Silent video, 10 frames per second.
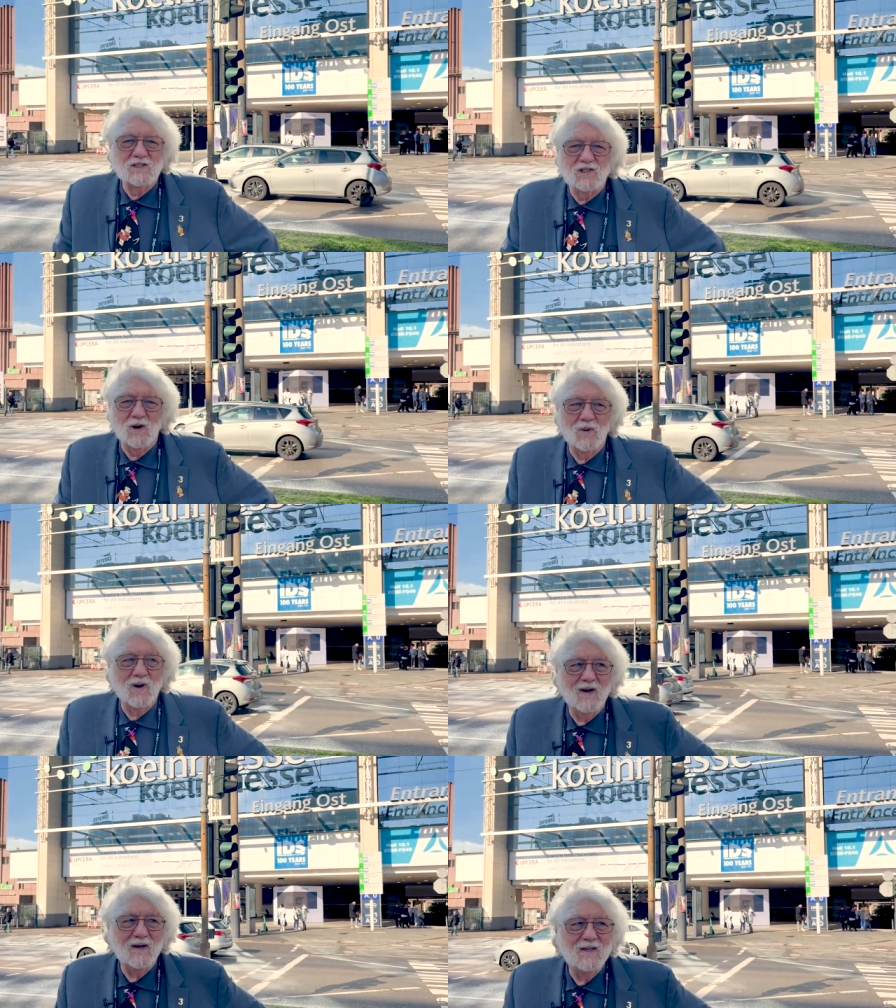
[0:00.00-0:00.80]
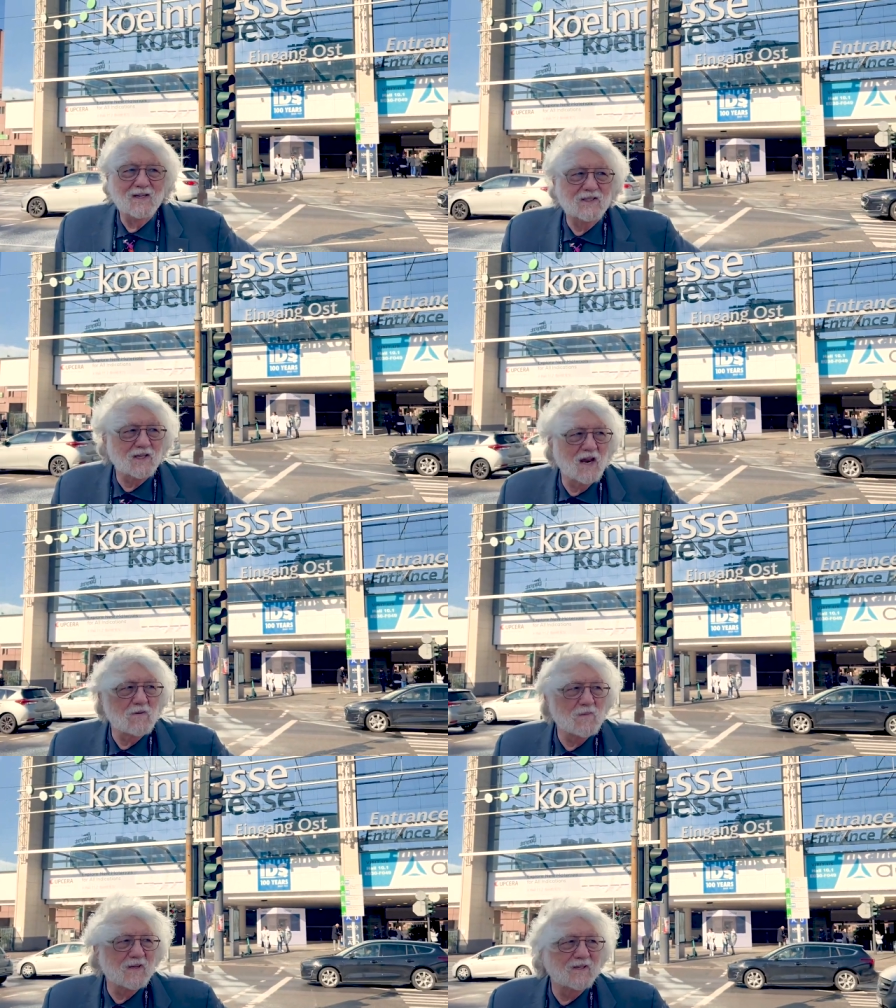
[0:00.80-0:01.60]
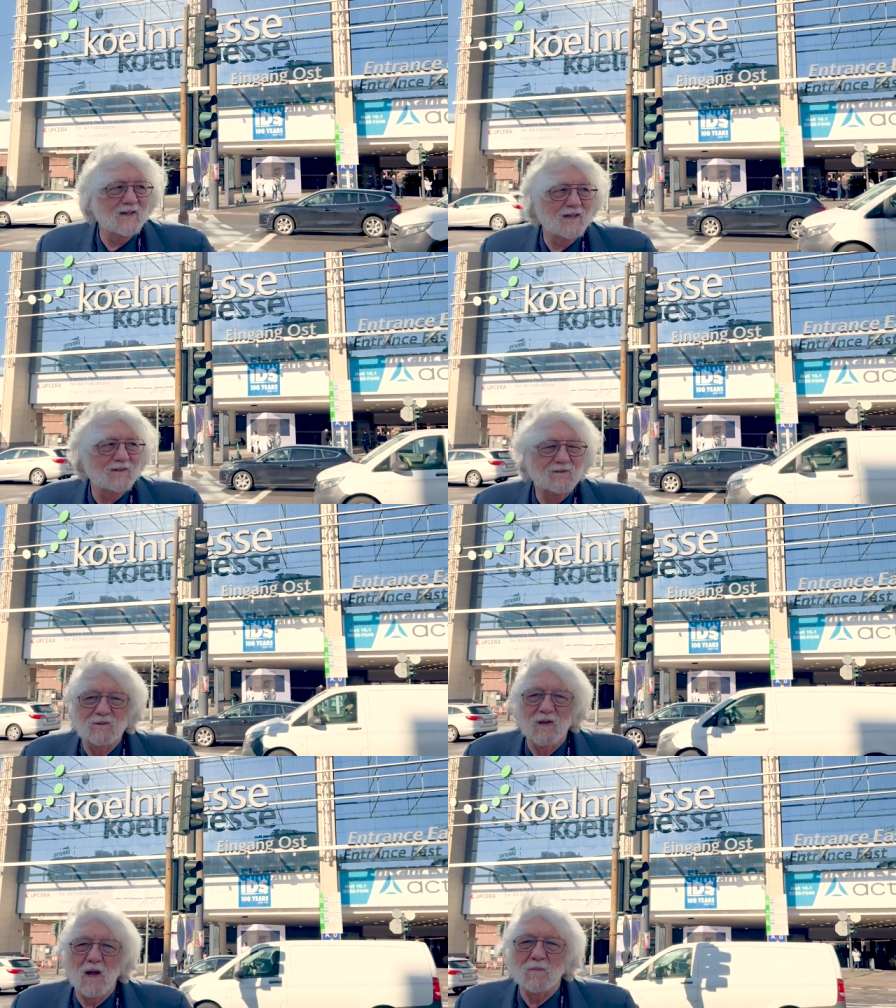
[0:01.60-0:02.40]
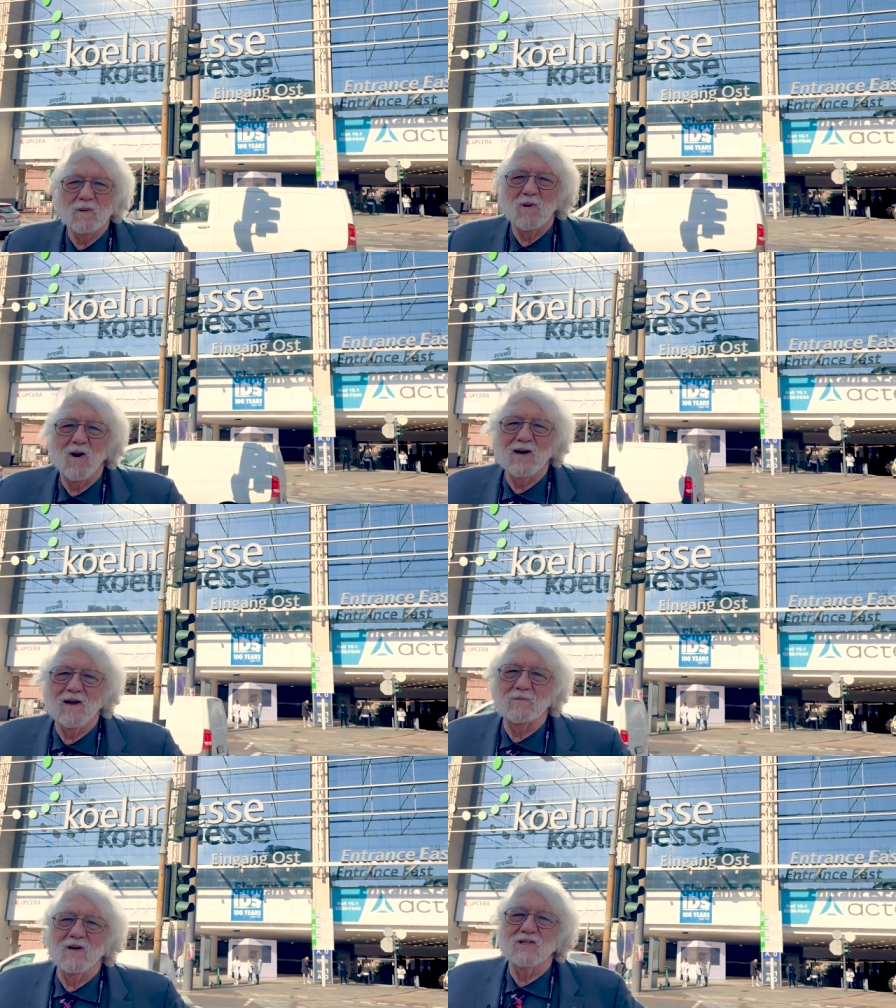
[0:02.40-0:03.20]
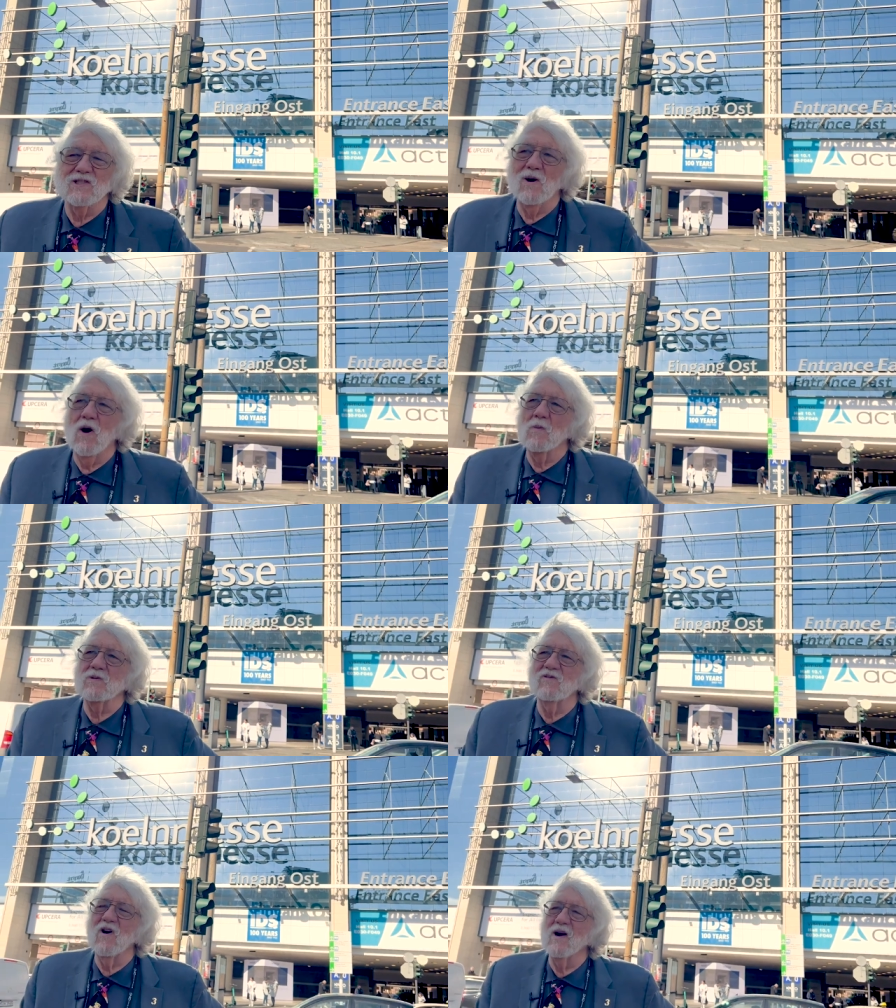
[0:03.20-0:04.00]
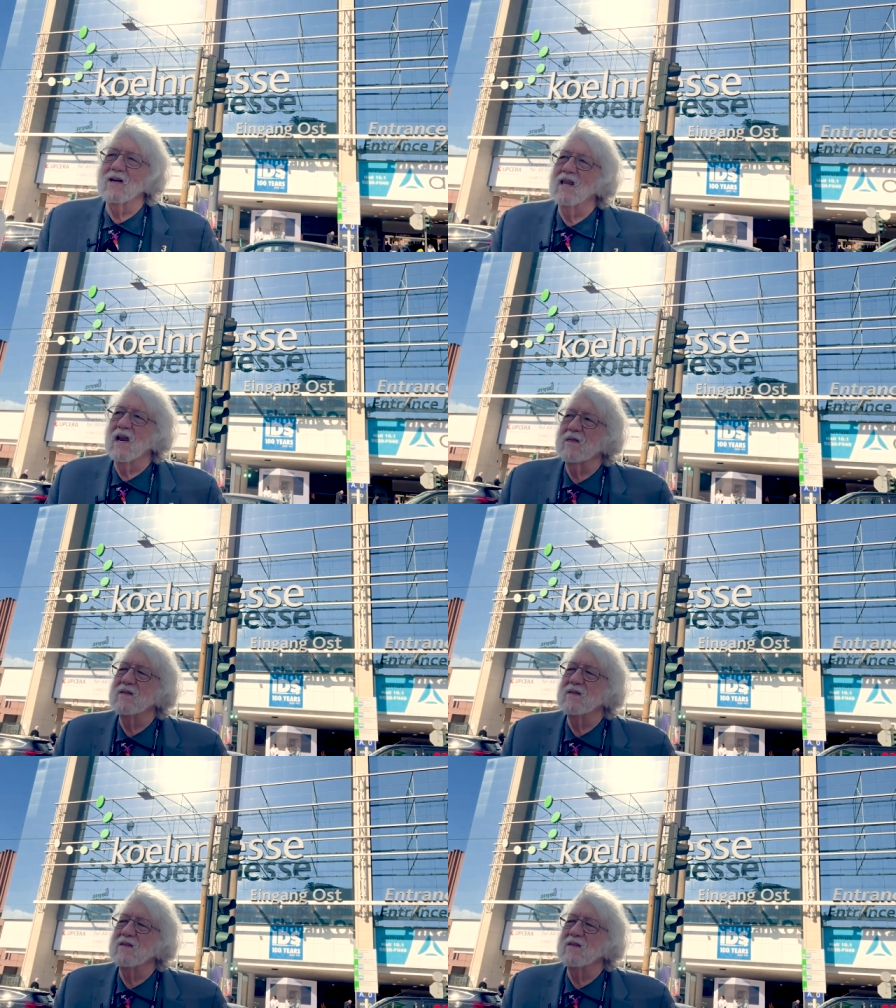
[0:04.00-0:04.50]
So uh, it's kind of a big, uh, a big party up there. So I hope to find a lot of